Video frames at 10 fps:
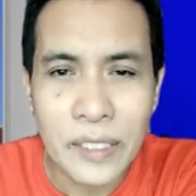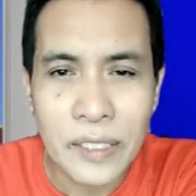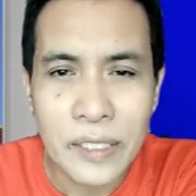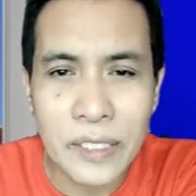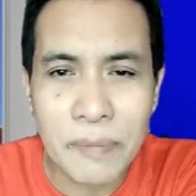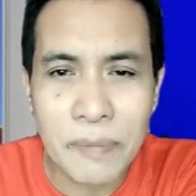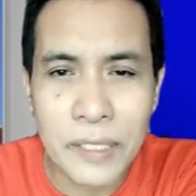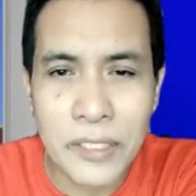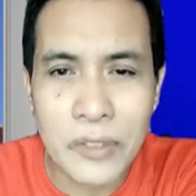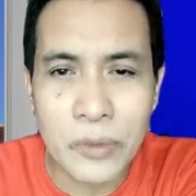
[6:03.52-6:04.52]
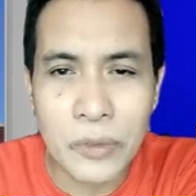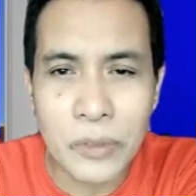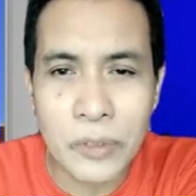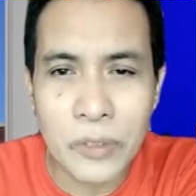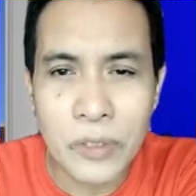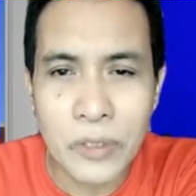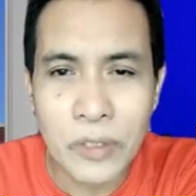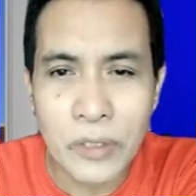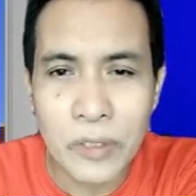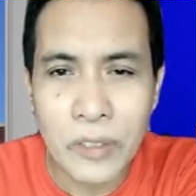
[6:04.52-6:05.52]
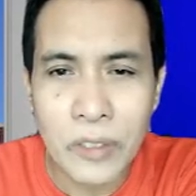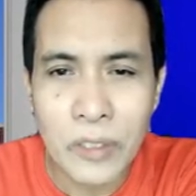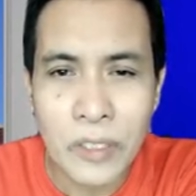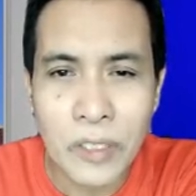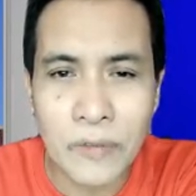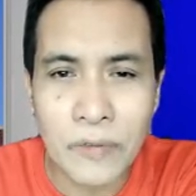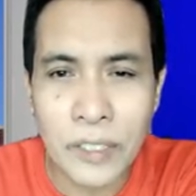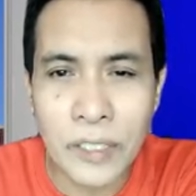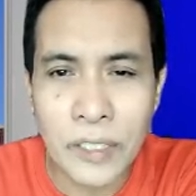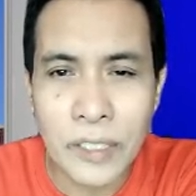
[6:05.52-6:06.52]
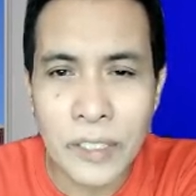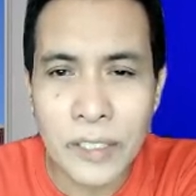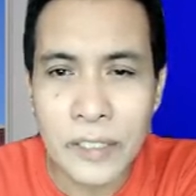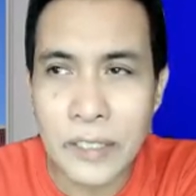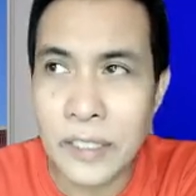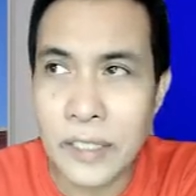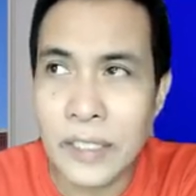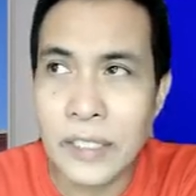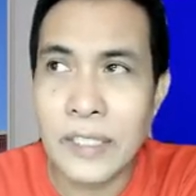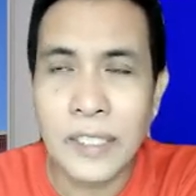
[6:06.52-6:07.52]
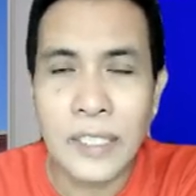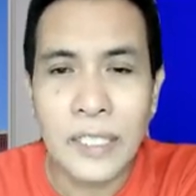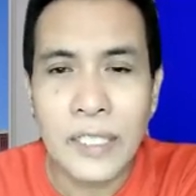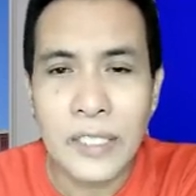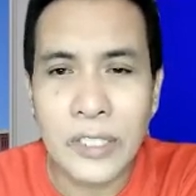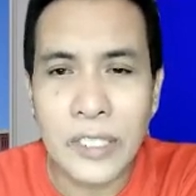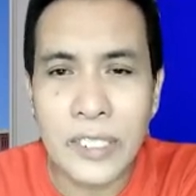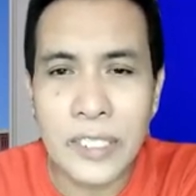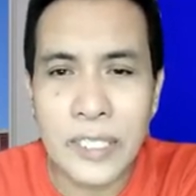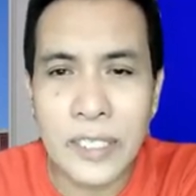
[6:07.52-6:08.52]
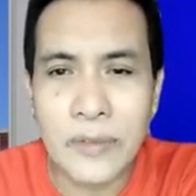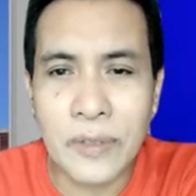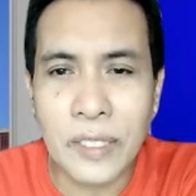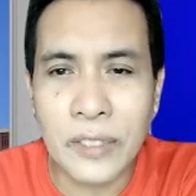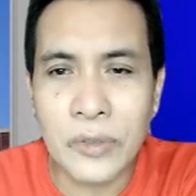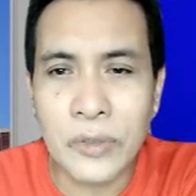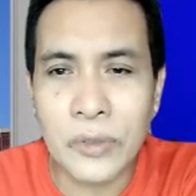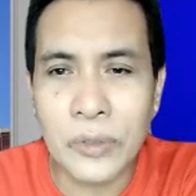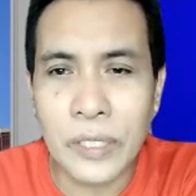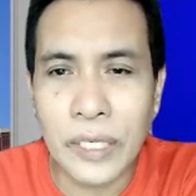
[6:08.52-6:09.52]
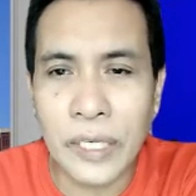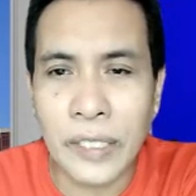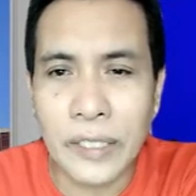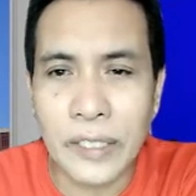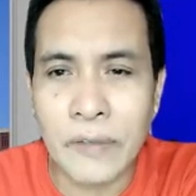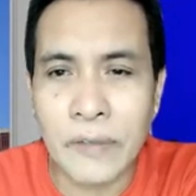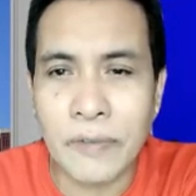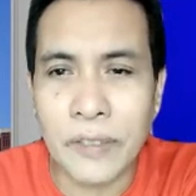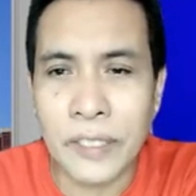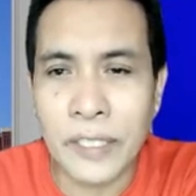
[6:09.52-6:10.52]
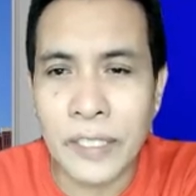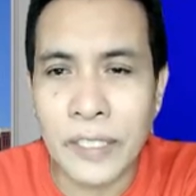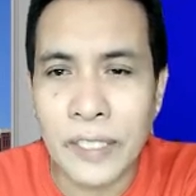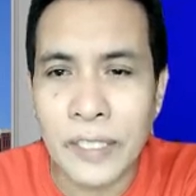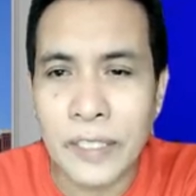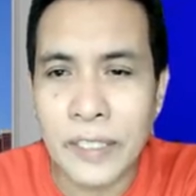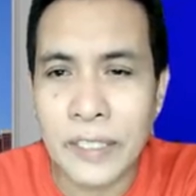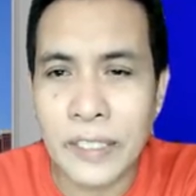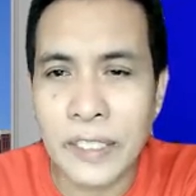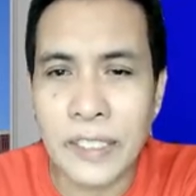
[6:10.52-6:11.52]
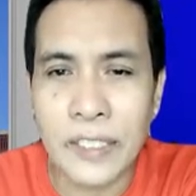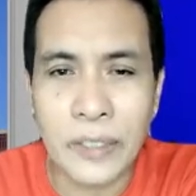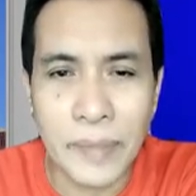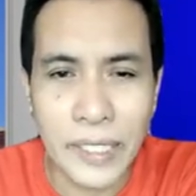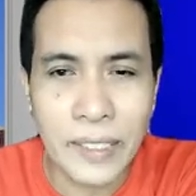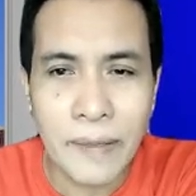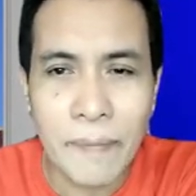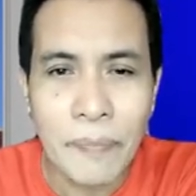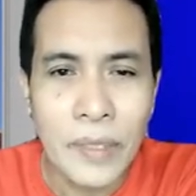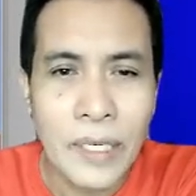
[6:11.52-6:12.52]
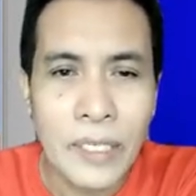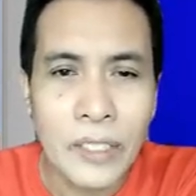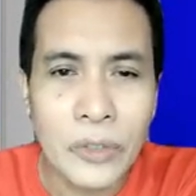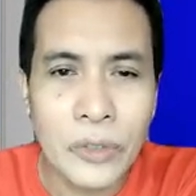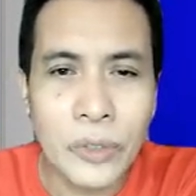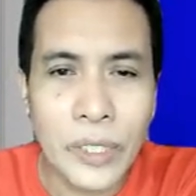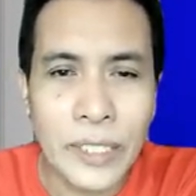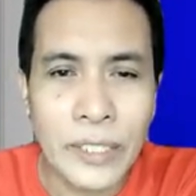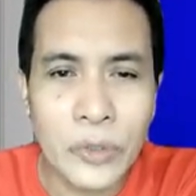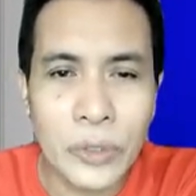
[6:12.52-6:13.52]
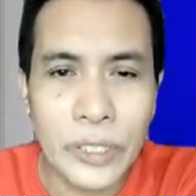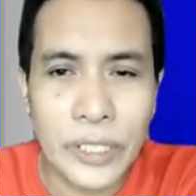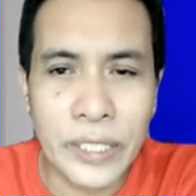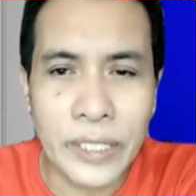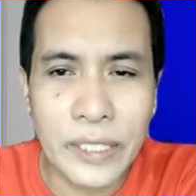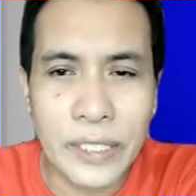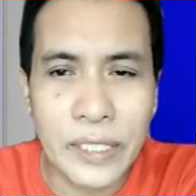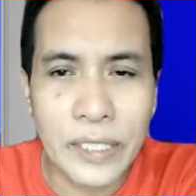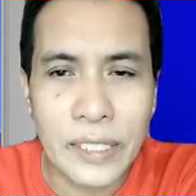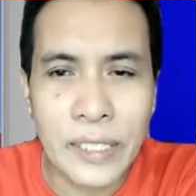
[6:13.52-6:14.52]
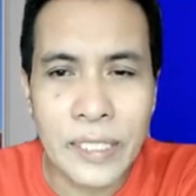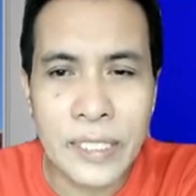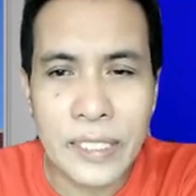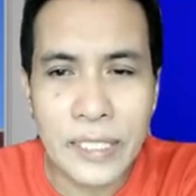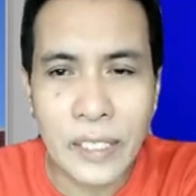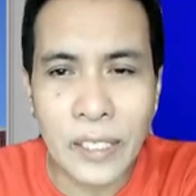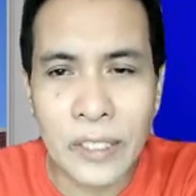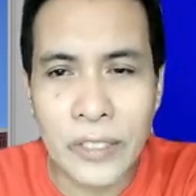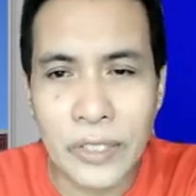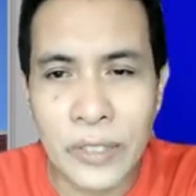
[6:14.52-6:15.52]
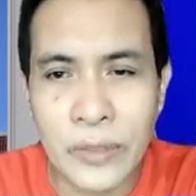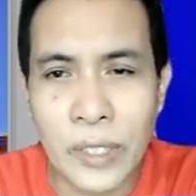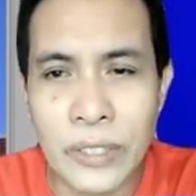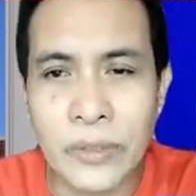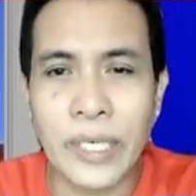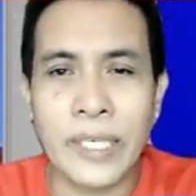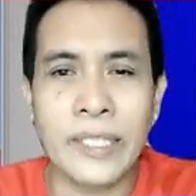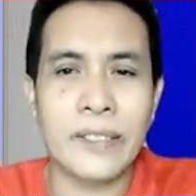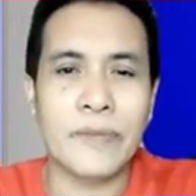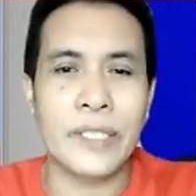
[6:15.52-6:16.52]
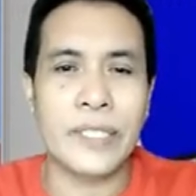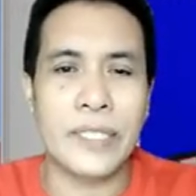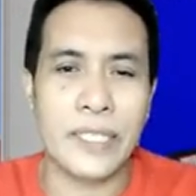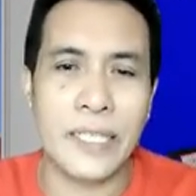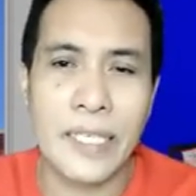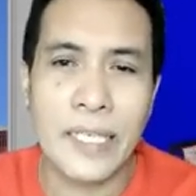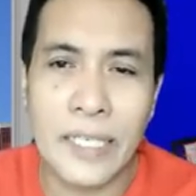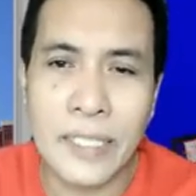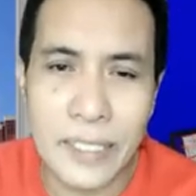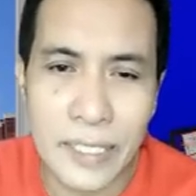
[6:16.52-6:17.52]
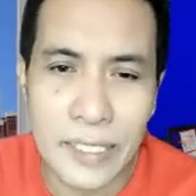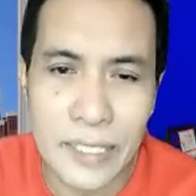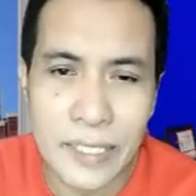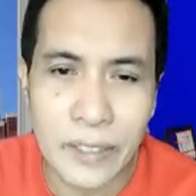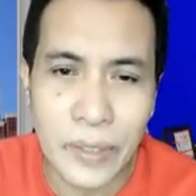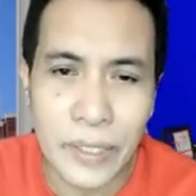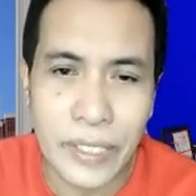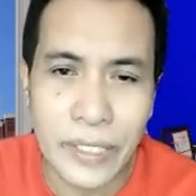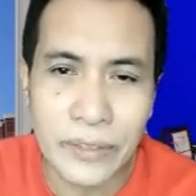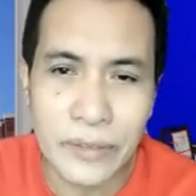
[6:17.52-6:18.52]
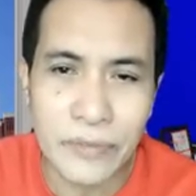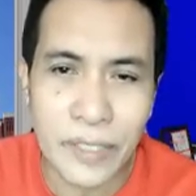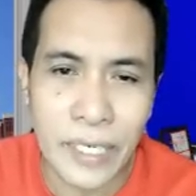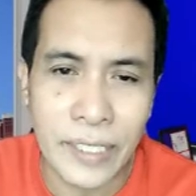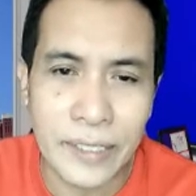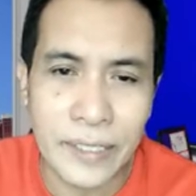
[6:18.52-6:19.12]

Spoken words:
6 plus 2 over 3. So this is equal to 8 over 3. So meaning 2 and 2/3 is also equal to 8 over 3. Okay, so we're going to divide.